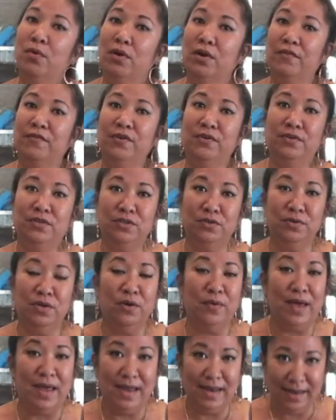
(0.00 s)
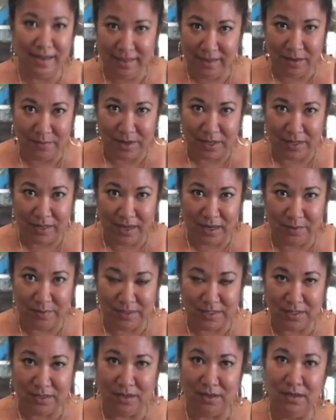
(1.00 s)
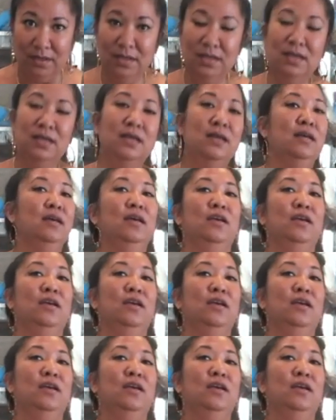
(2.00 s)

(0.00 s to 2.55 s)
or if you do know anything about the cannabis at all,